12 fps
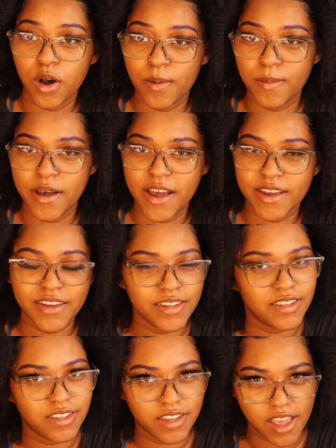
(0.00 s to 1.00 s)
welcome back
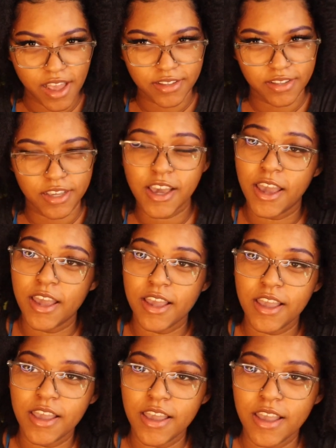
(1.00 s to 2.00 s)
CX
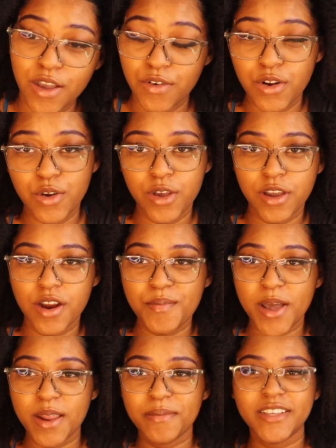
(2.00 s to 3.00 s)
gang. If you're new here,
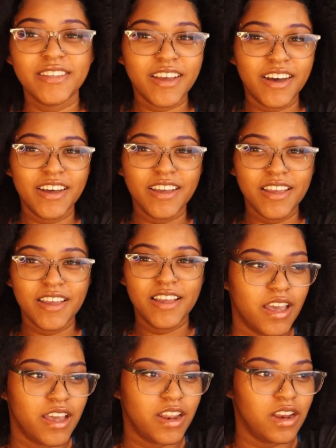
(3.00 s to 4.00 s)
my name is Sky.
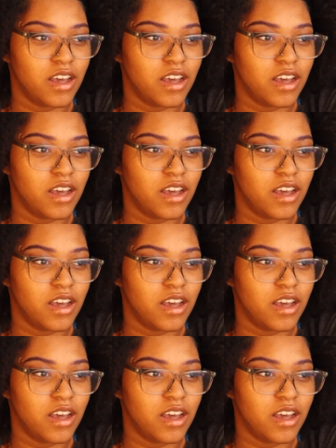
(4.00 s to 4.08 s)
And